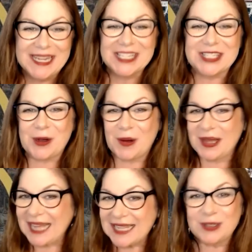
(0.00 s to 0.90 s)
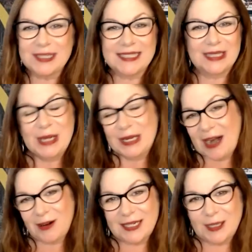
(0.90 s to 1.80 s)
So that's our little
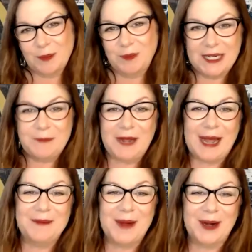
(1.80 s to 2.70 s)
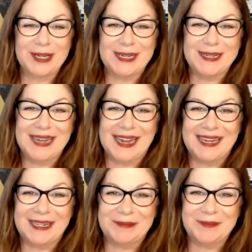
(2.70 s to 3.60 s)
blip on Marketing
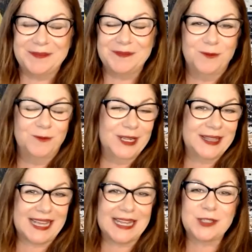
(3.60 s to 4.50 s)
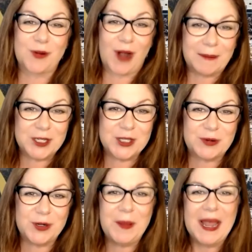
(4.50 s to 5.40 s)
with Escrow Options Group.